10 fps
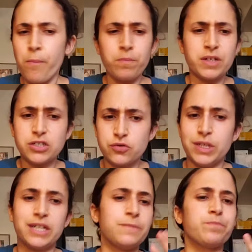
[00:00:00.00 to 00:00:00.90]
It's
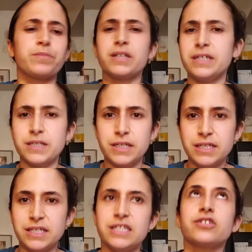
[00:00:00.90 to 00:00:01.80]
quick, it's
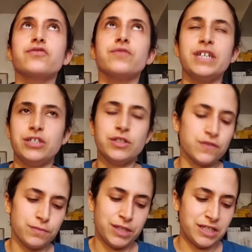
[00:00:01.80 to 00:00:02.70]
easy, it's a great use
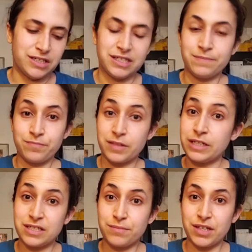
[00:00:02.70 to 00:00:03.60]
for beans. It's
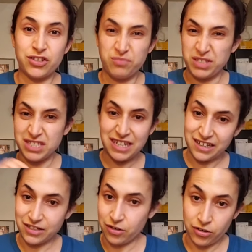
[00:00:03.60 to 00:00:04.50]
something you'll be
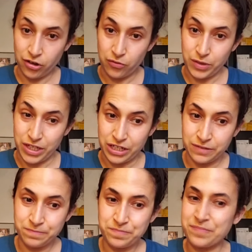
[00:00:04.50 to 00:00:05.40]
snacking on all week.
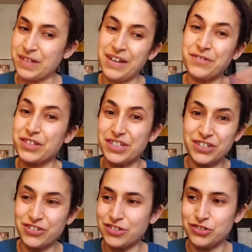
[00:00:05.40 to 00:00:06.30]
I really
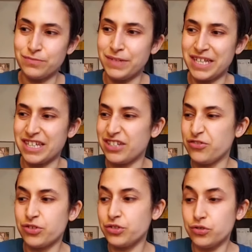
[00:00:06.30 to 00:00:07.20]
encourage you to make it. You
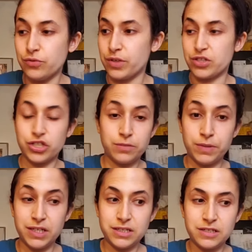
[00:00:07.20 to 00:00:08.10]
can do it with
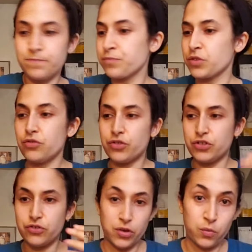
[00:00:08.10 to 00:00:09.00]
chickpeas, you can do
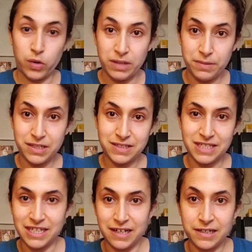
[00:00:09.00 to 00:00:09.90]
it with white beans
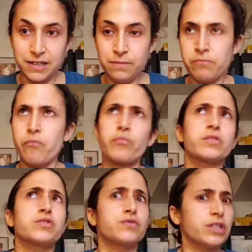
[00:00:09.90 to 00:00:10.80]
like I did,
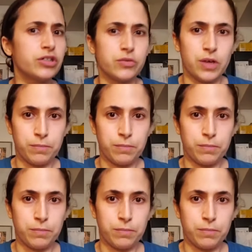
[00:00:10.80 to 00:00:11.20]
It's really good with